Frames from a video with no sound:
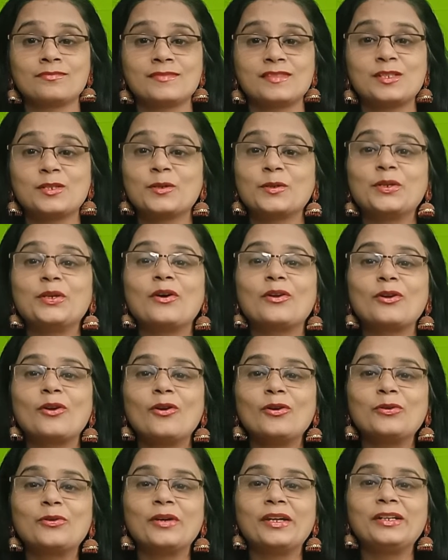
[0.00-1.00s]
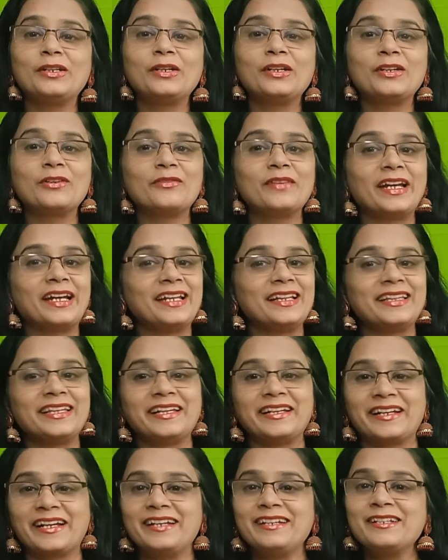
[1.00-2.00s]
So, you are not going to give
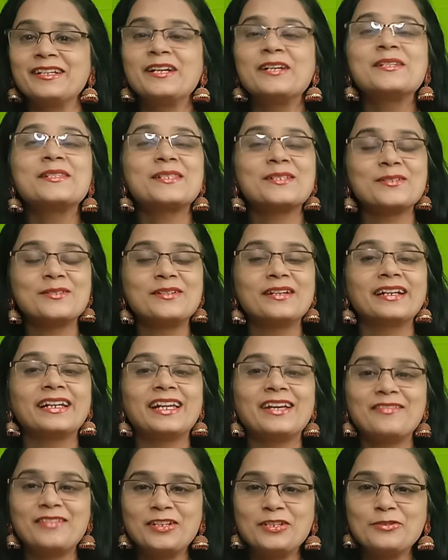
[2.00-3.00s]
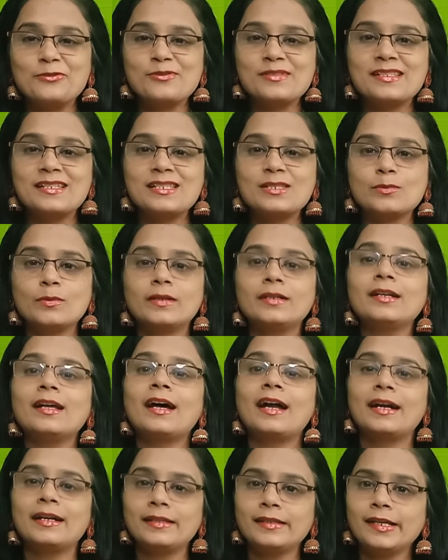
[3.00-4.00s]
anything, right? So, never use this word
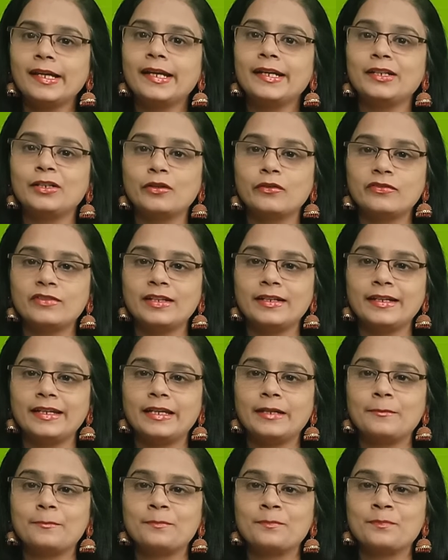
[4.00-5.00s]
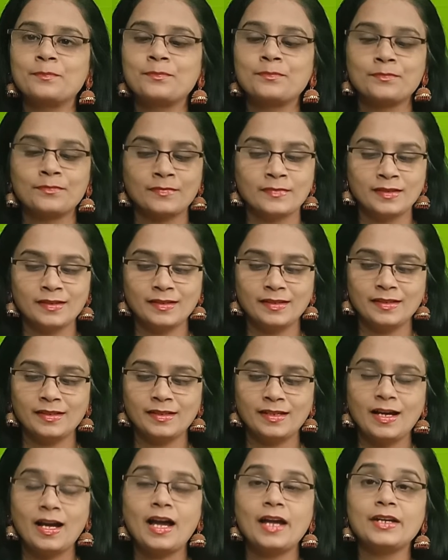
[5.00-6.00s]
at the end of the day.
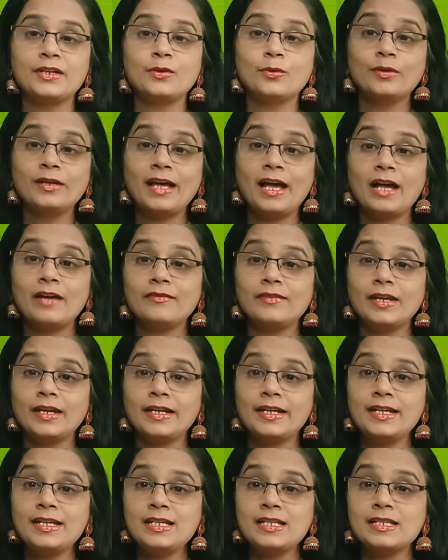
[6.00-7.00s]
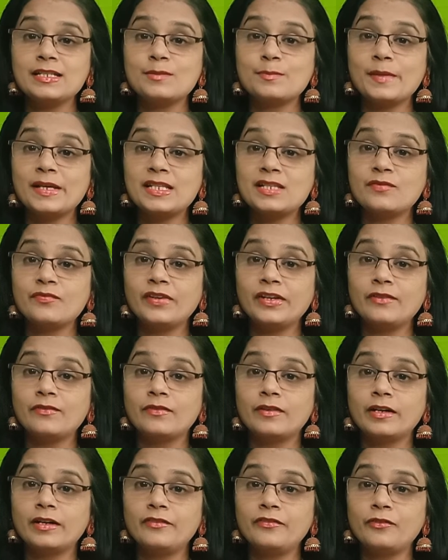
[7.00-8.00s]
I don't have any
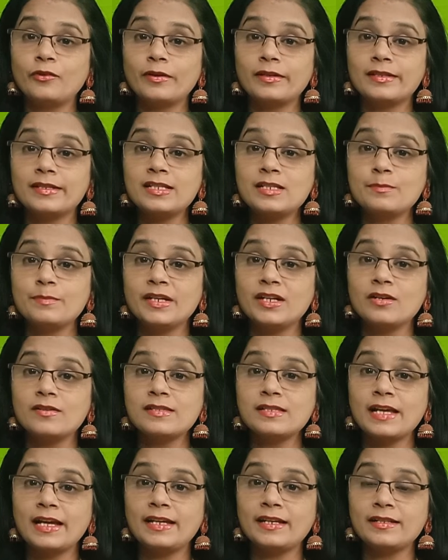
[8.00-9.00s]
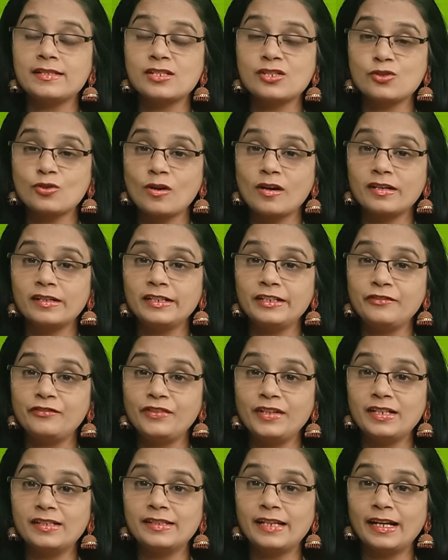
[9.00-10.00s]
specific word for this because I strongly
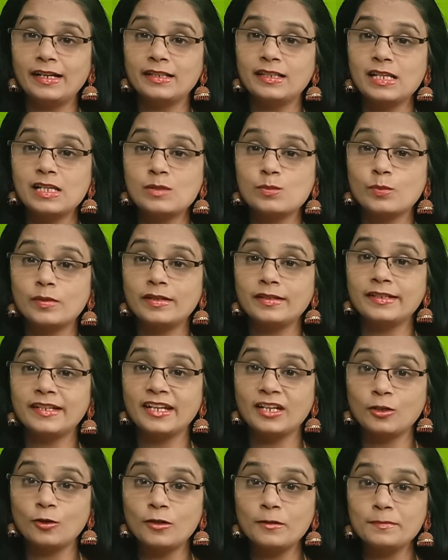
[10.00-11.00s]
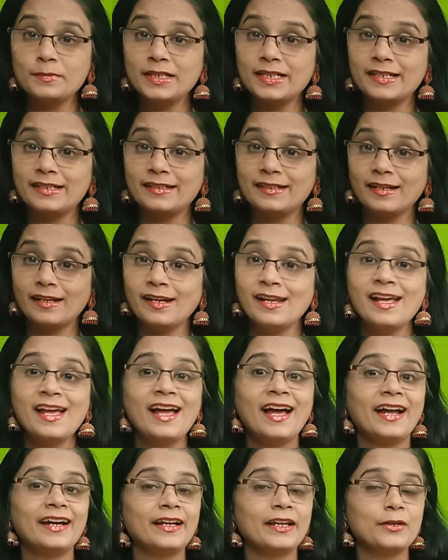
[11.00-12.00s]
feel that this word cannot be written
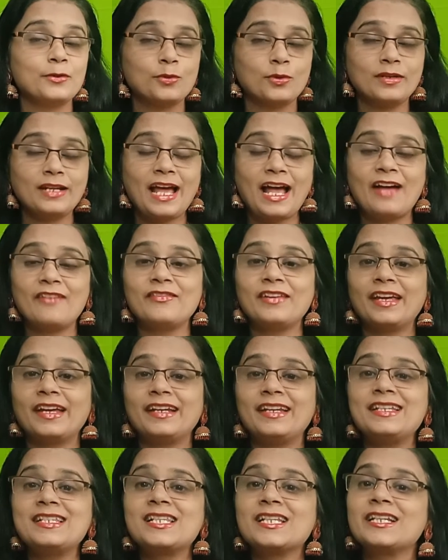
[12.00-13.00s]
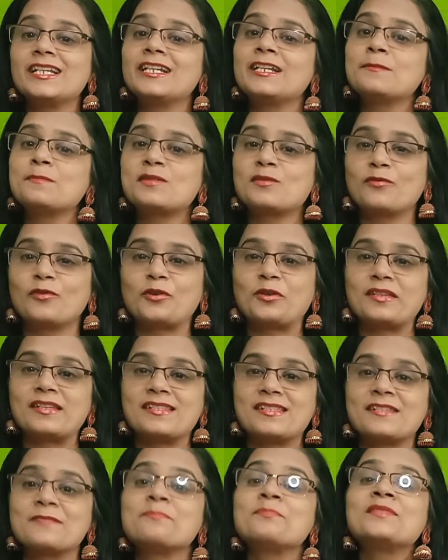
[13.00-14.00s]
and I don't have any synonyms for
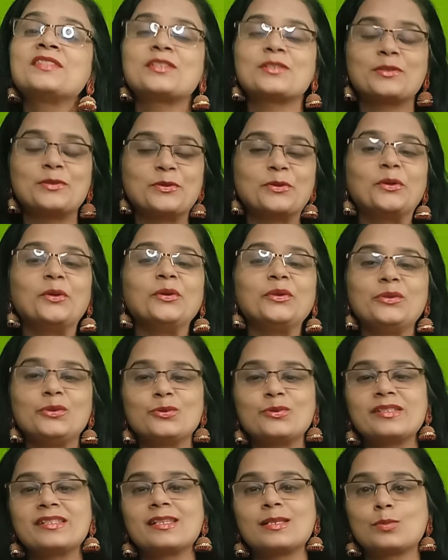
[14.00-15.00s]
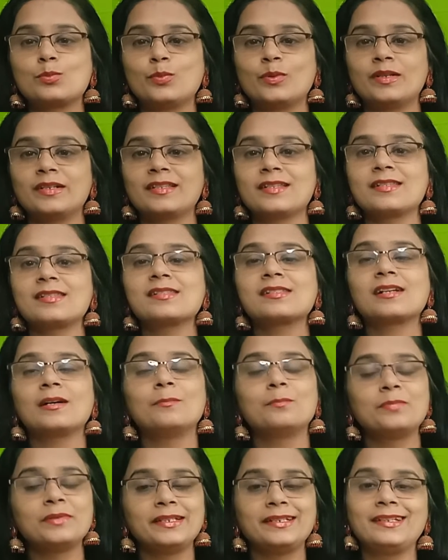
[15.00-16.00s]
this. So, don't use this word. This is
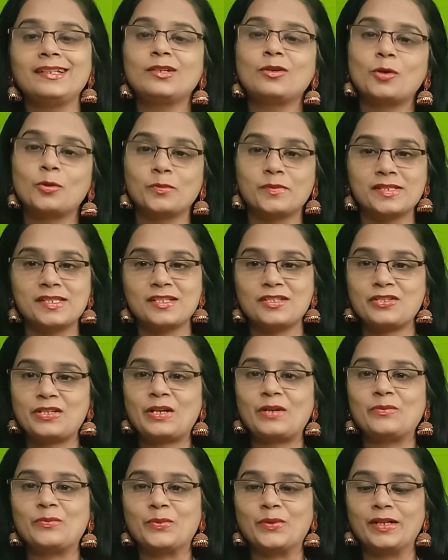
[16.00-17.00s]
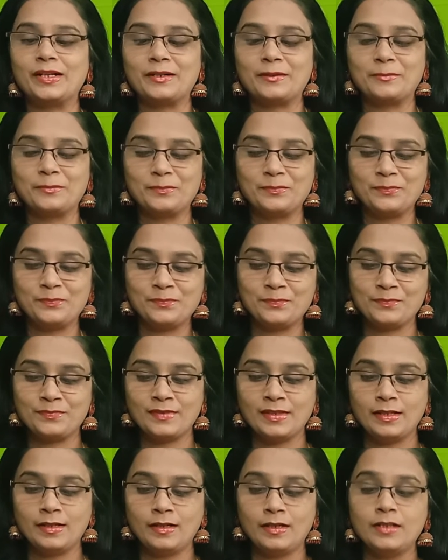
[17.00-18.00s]
completely conversational word.
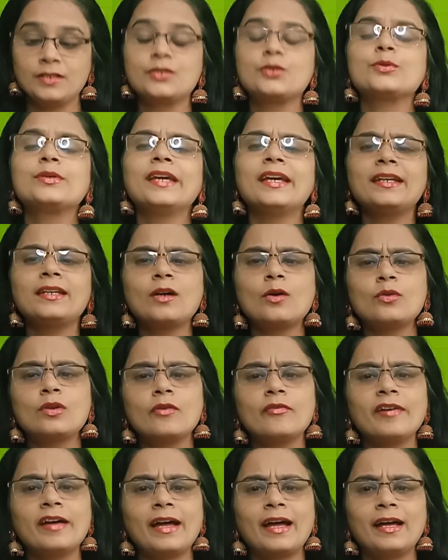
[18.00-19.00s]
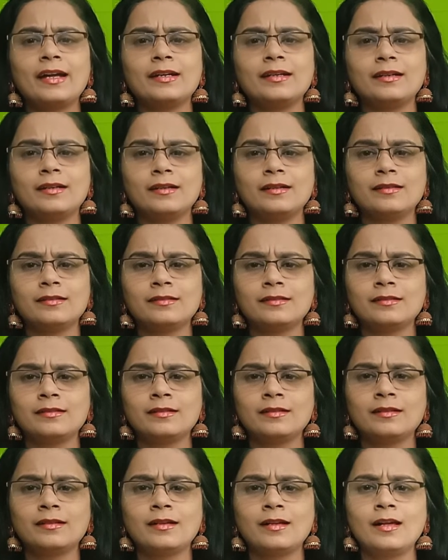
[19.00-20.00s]
To get out of hand.
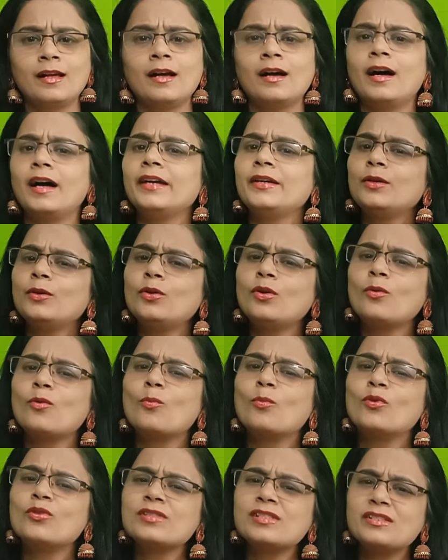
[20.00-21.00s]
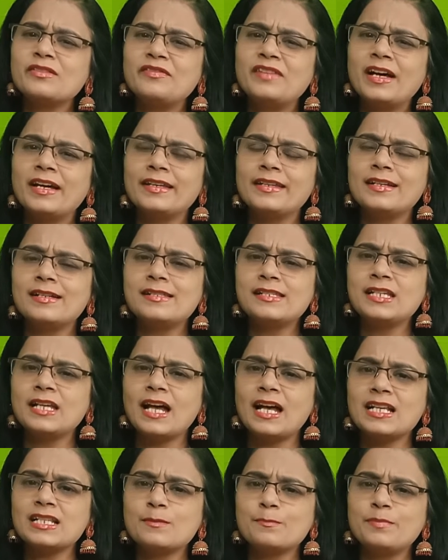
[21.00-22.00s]
I don't know, most of the IELTS
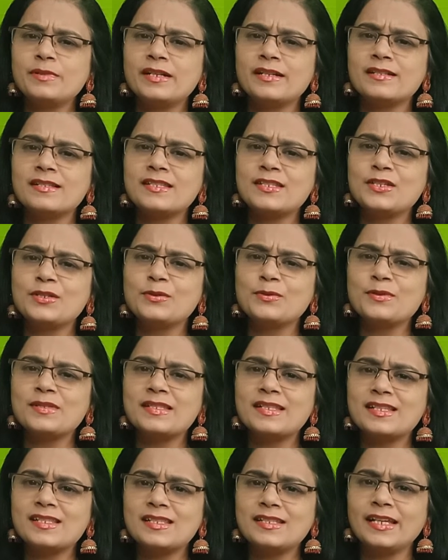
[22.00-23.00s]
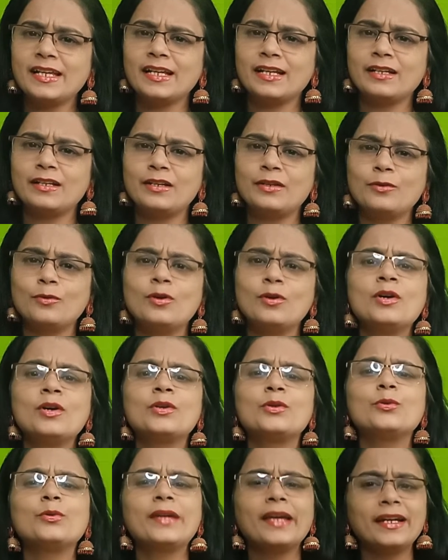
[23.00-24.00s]
aspirants use this thing,
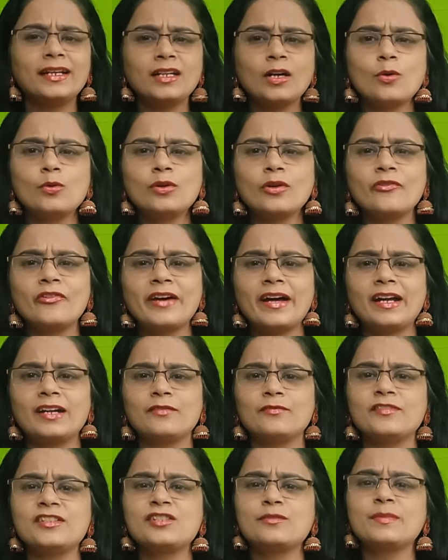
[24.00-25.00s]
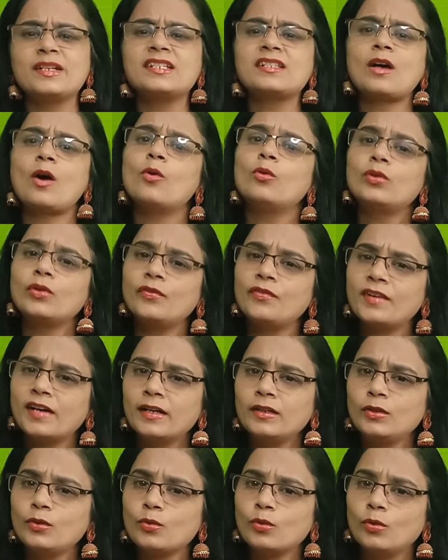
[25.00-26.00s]
to get out of hand, which means out of
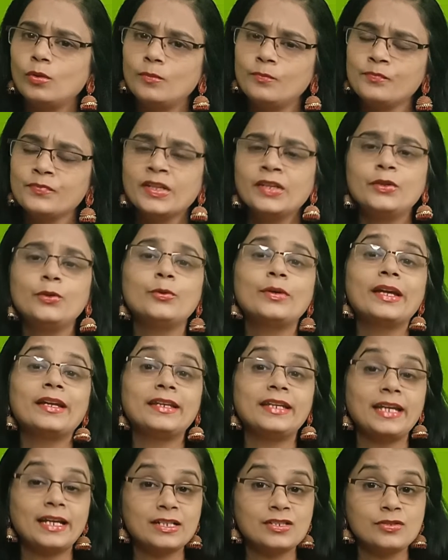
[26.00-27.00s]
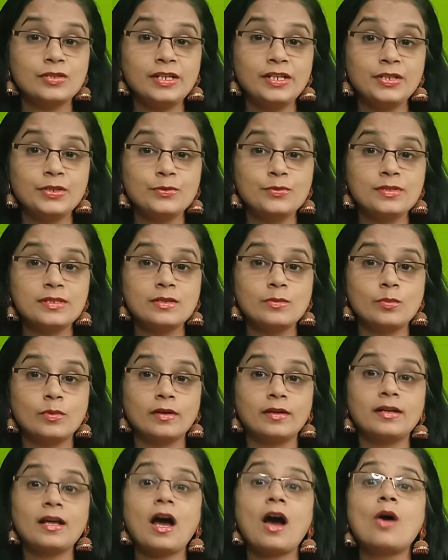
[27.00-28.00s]
control. You can actually use the
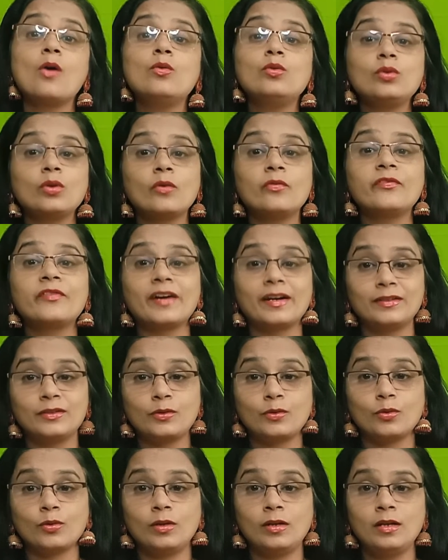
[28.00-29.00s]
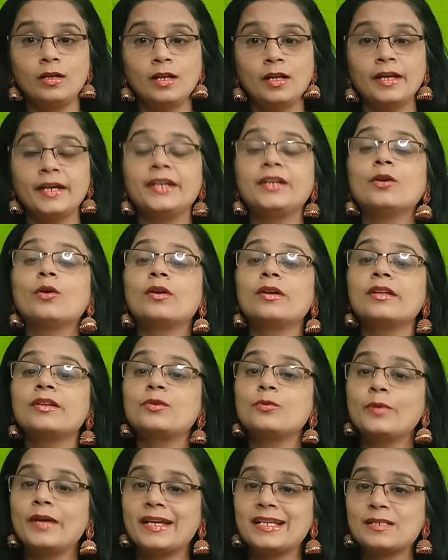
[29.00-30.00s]
word out of control in order
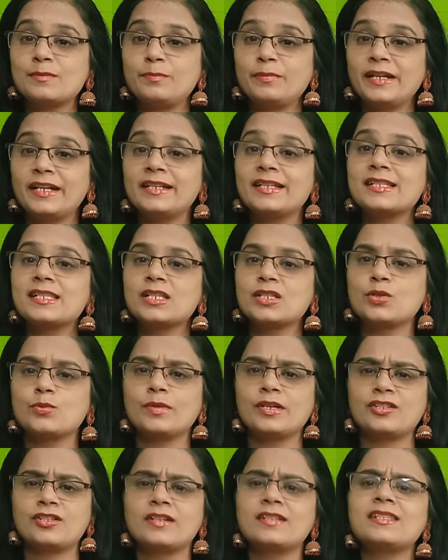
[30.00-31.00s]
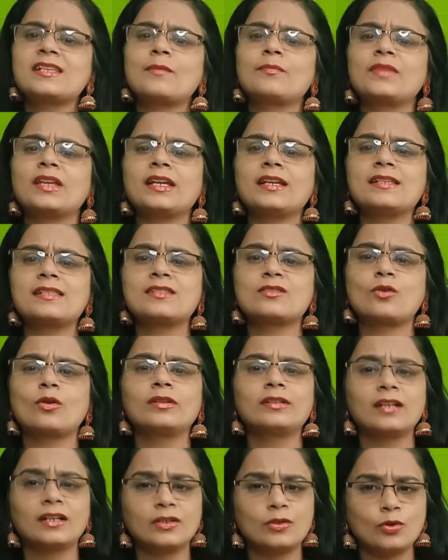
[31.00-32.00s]
to explain the situation. Something is
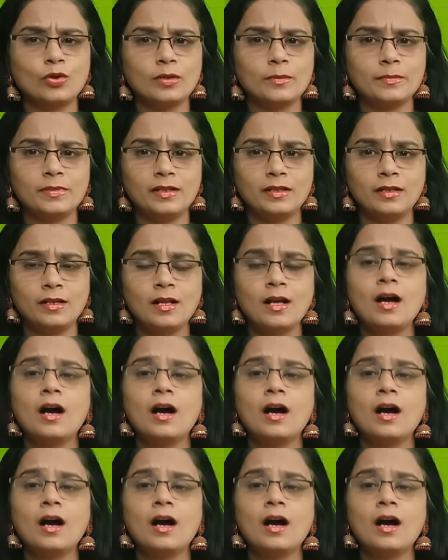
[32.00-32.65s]
not controllable.